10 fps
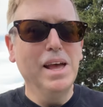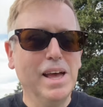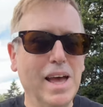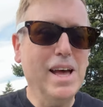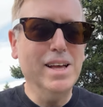
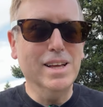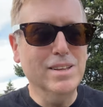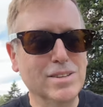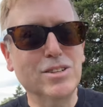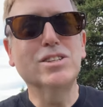
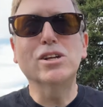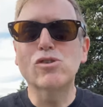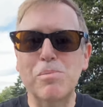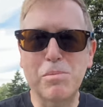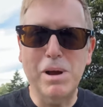You say,
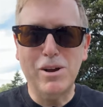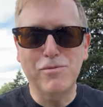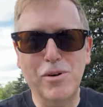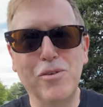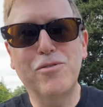drop the
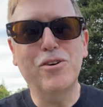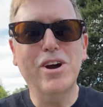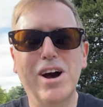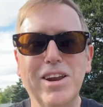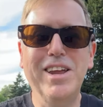microphone for
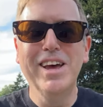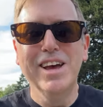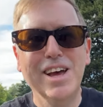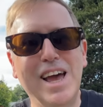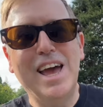God,
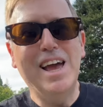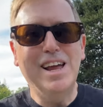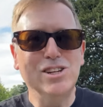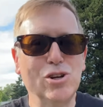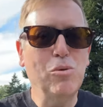
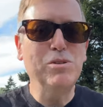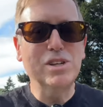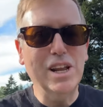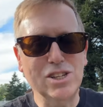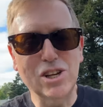and Job just
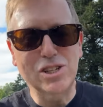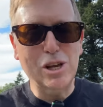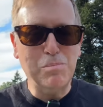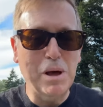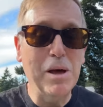kind of shuts
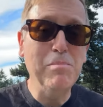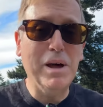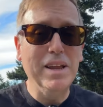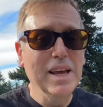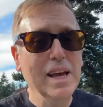up.
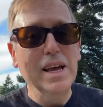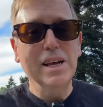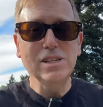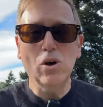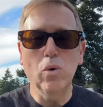But
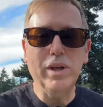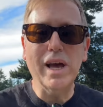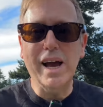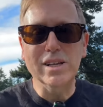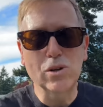he's a holy
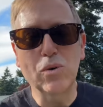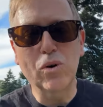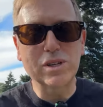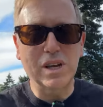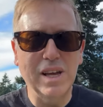guy, and so of
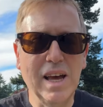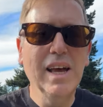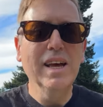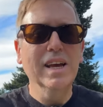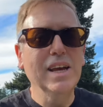course
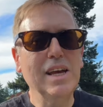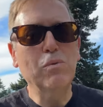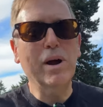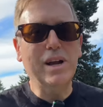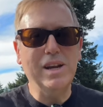he
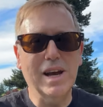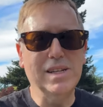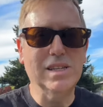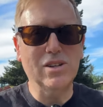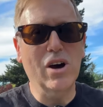
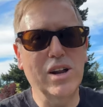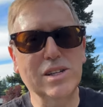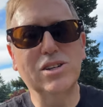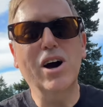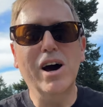recognizes the God
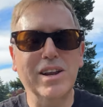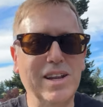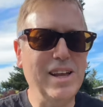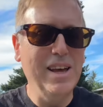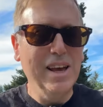as God, and
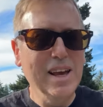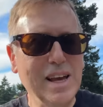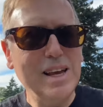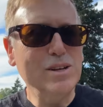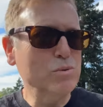
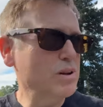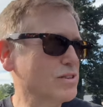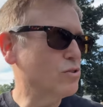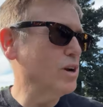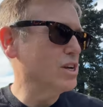he's one of his
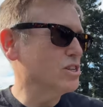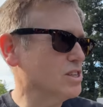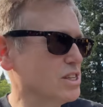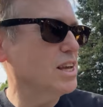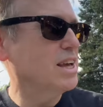
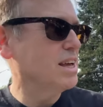creations.